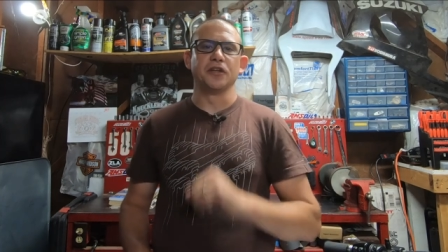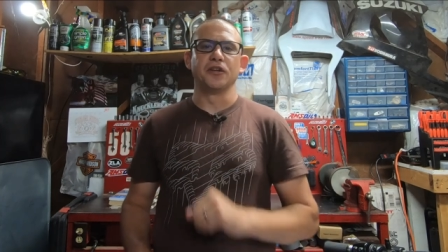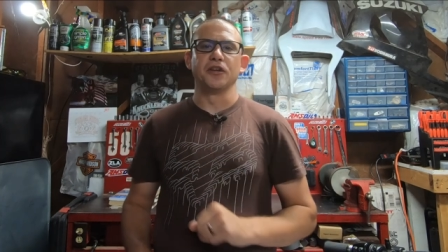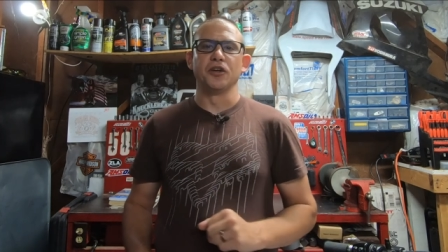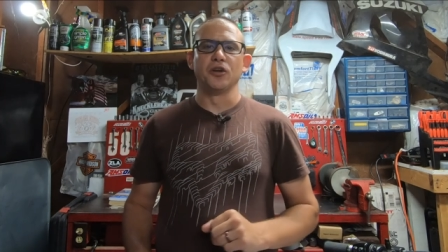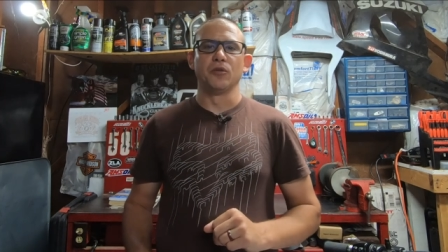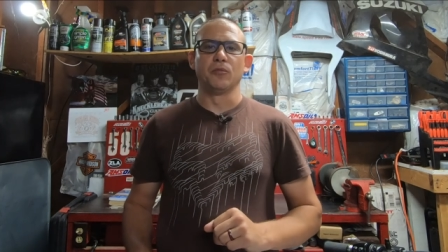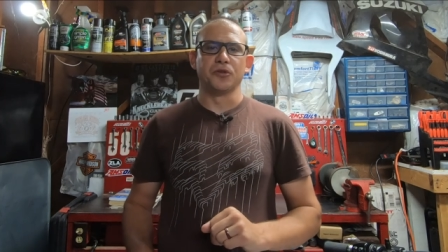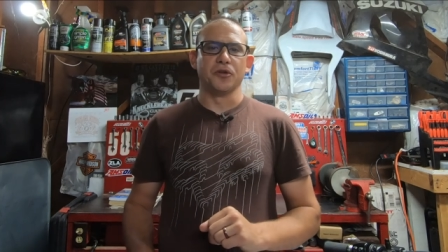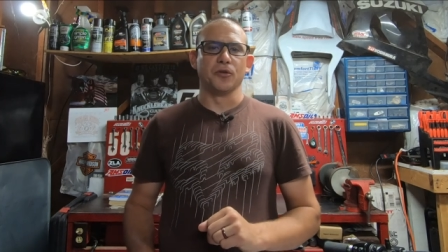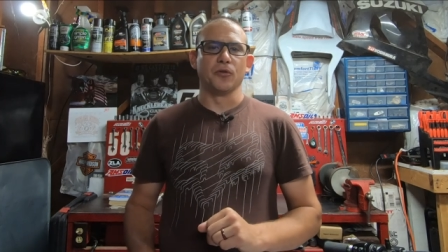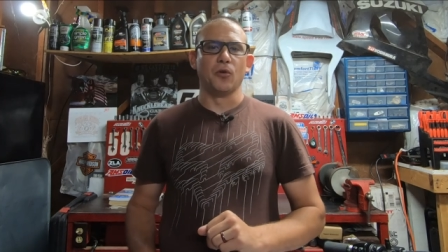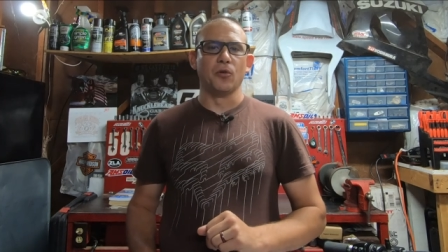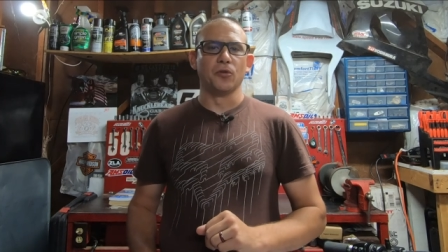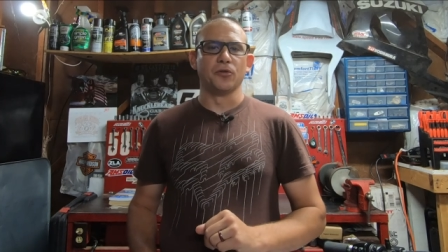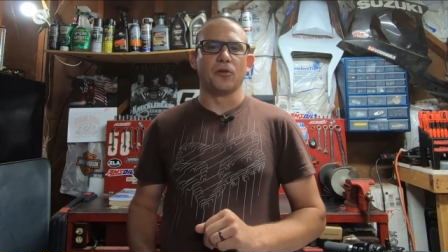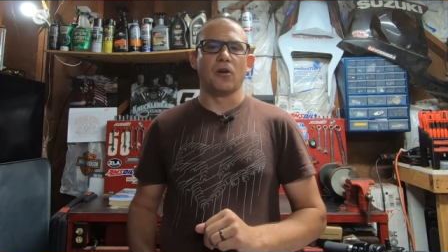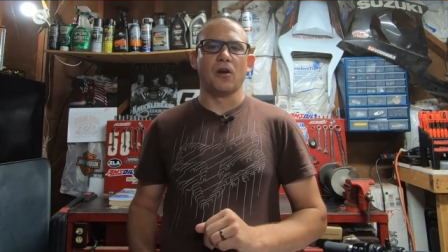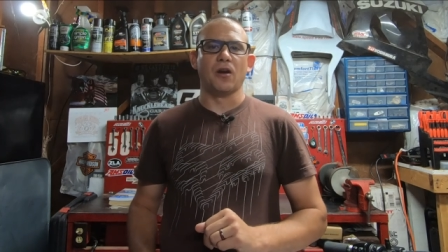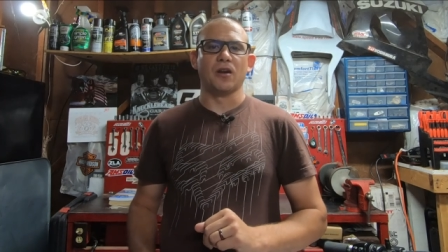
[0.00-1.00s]
do with your
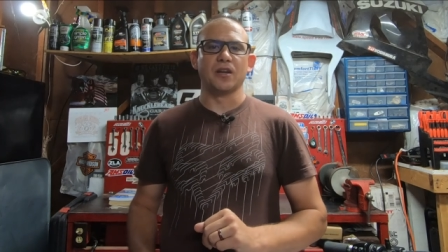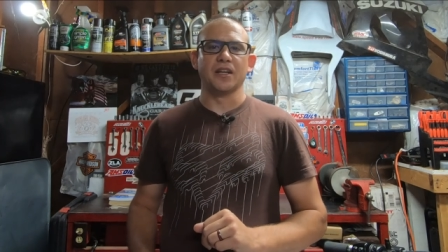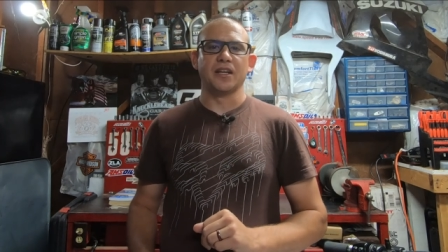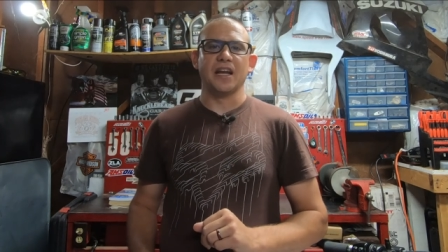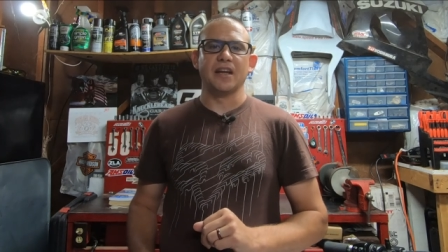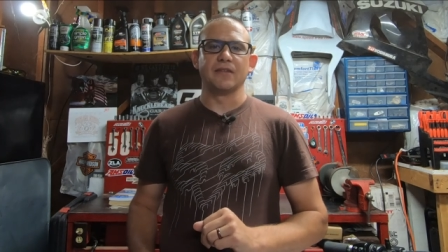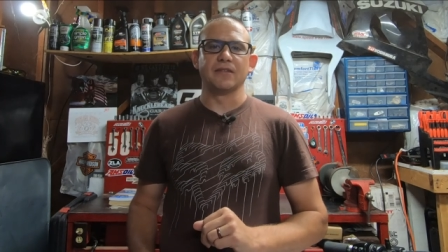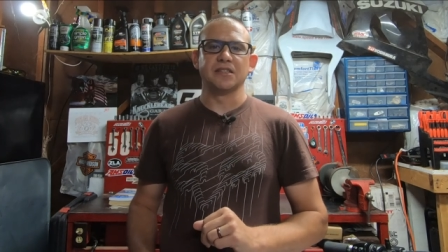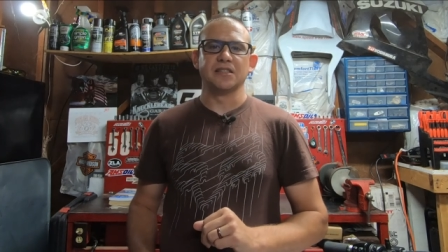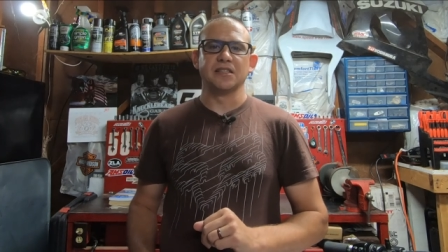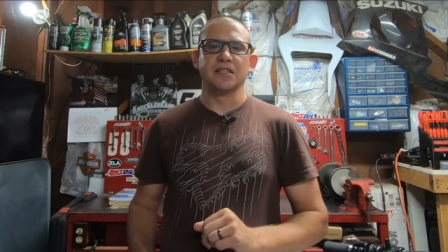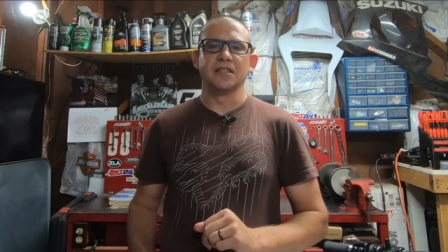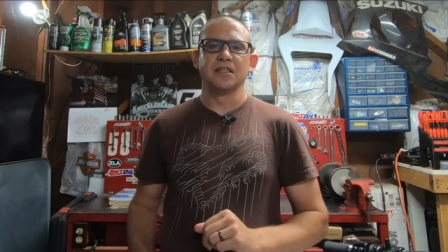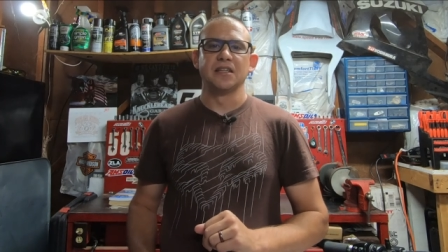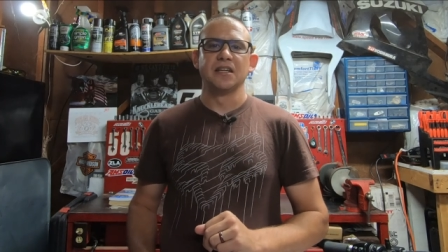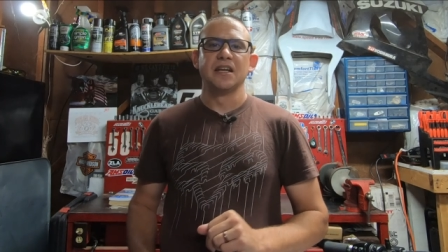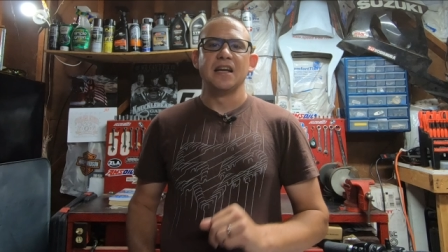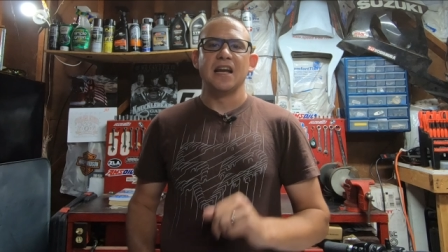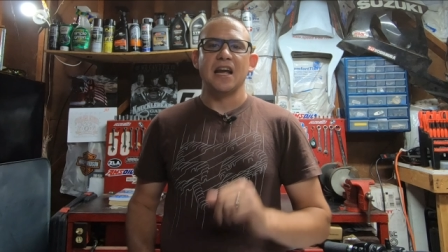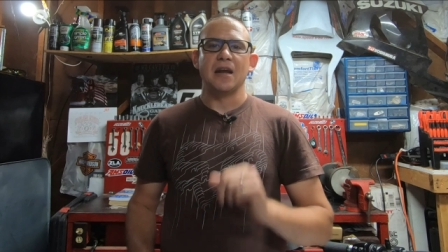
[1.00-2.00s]
older Harley Davidson
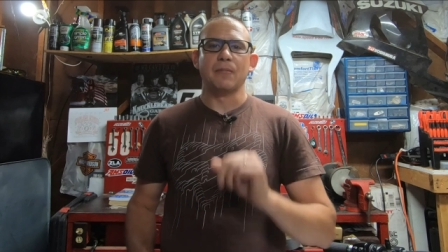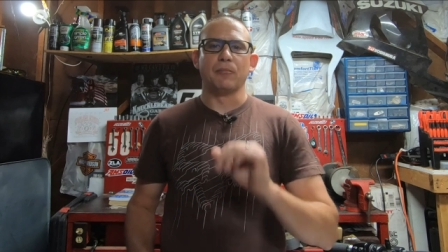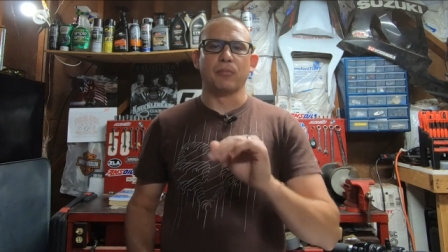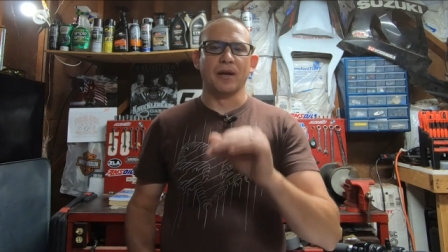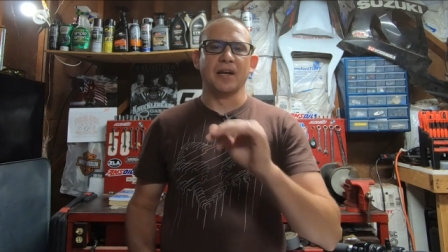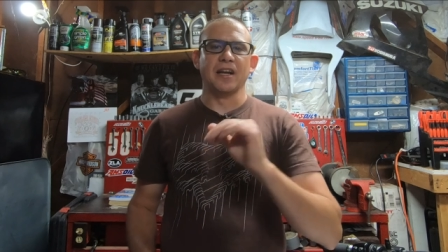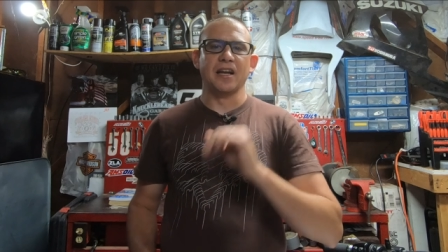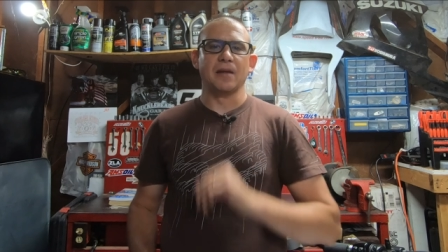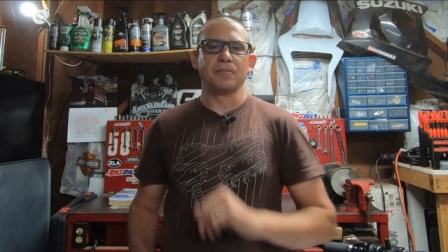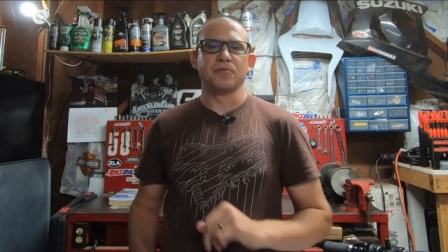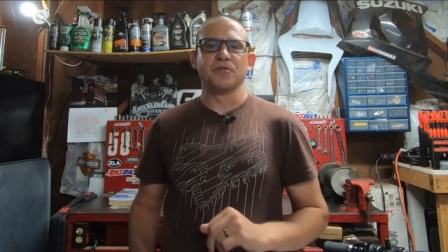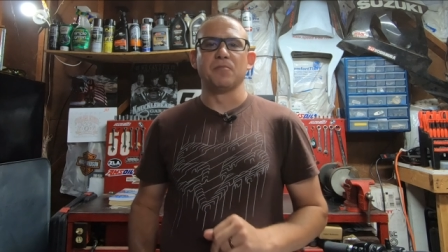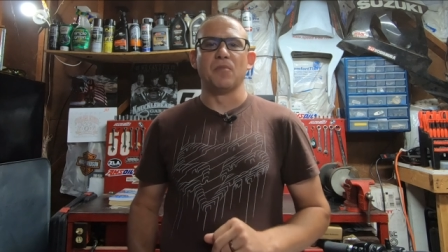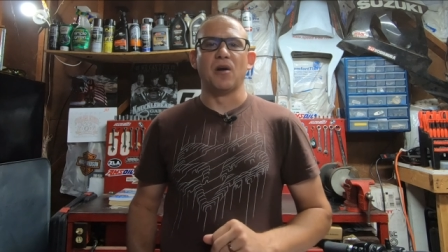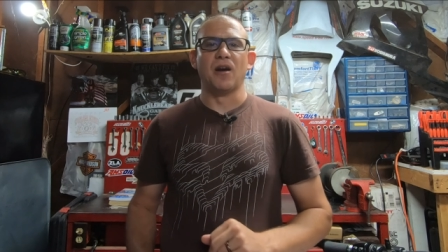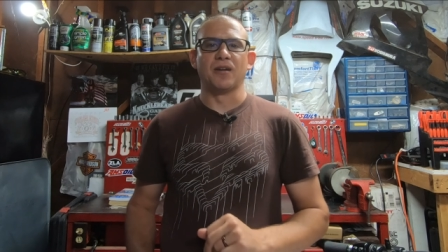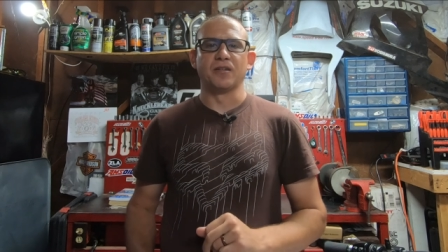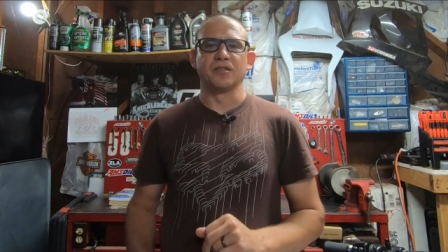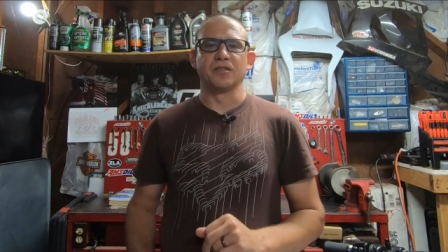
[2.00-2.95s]
and bring it up to modern